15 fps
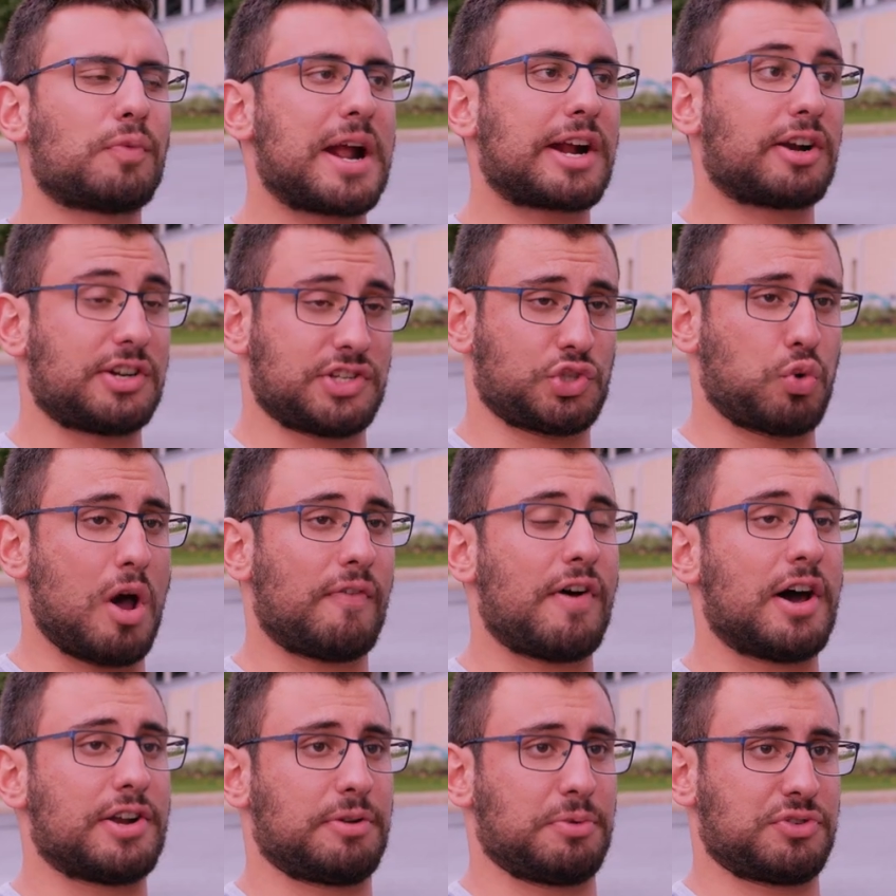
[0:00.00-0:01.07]
the record is
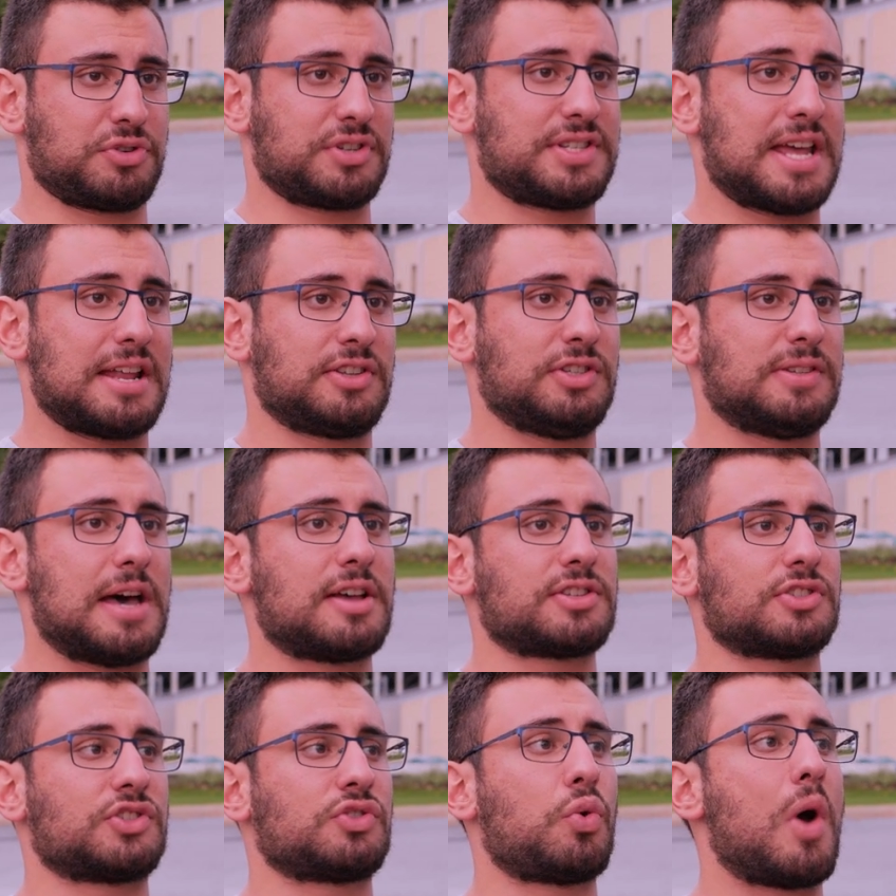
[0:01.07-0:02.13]
1,200, which was set in
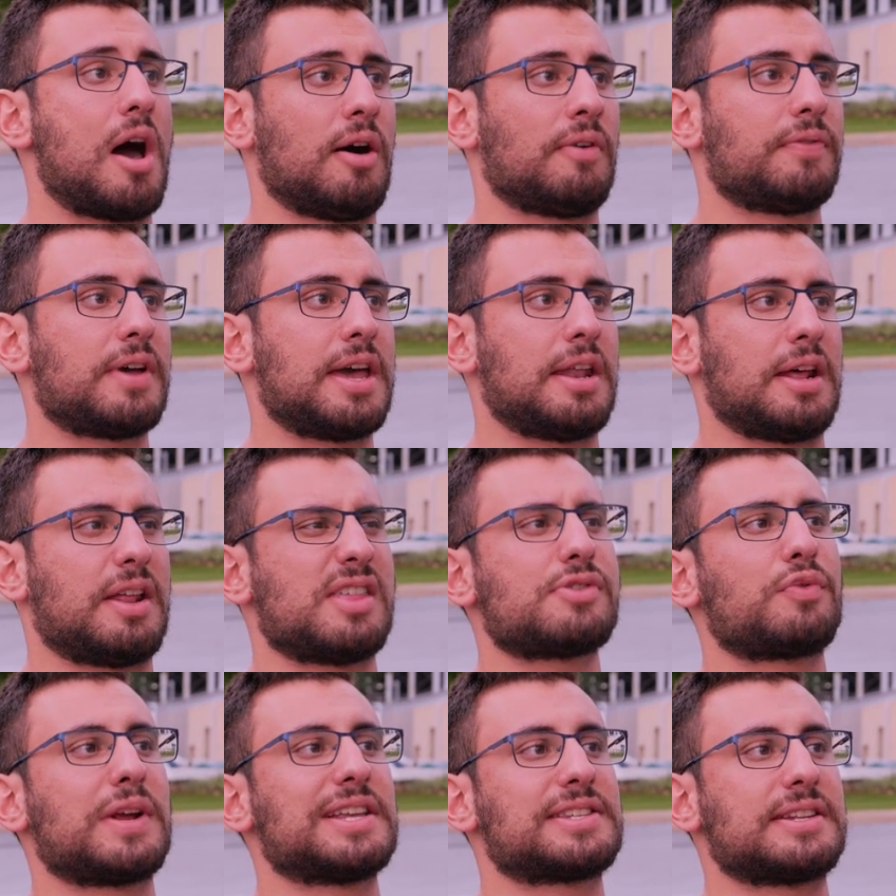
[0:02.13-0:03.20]
2012. And
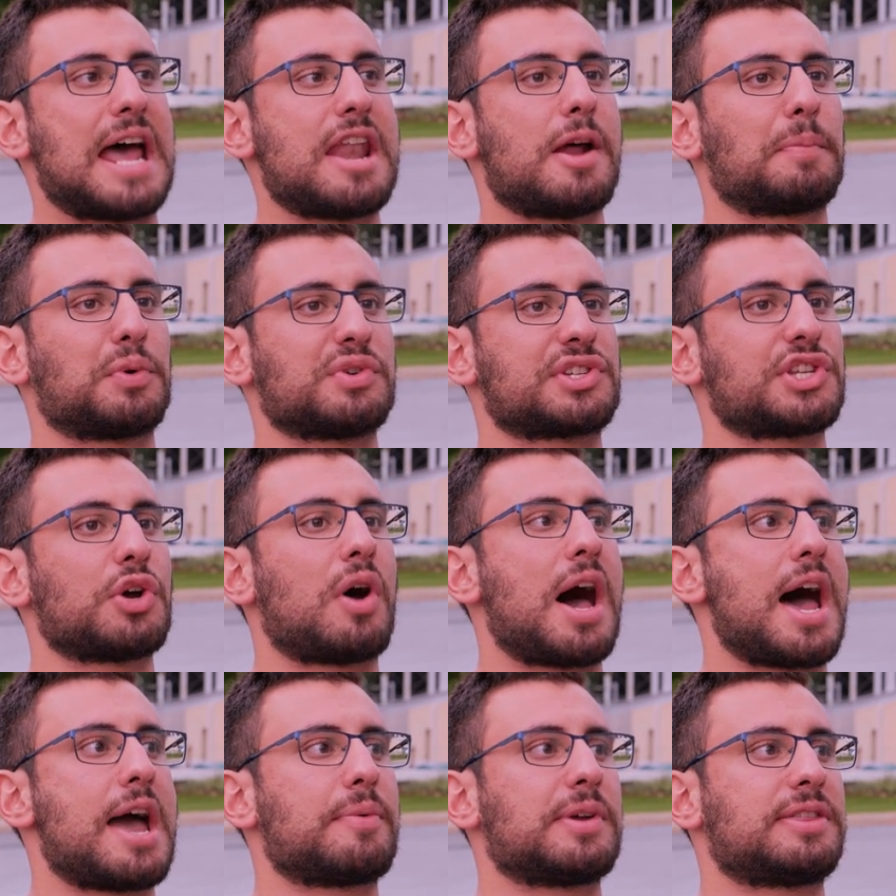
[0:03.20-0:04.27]
the reason that number was so
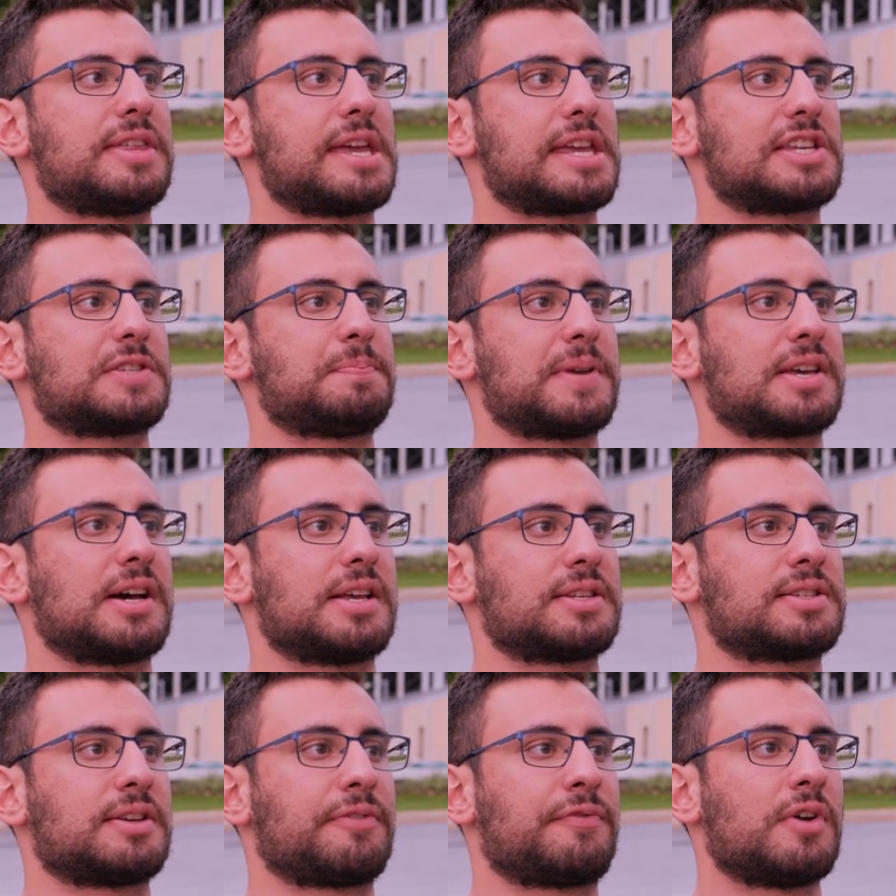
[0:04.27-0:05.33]
high, we think, is
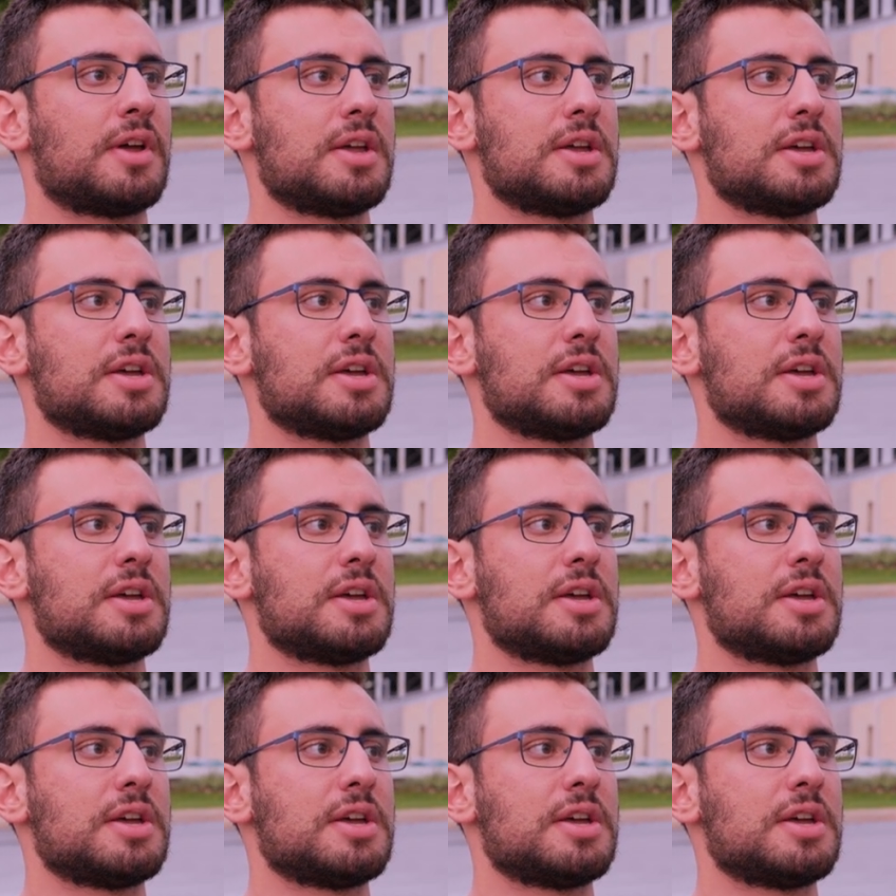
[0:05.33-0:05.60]
because of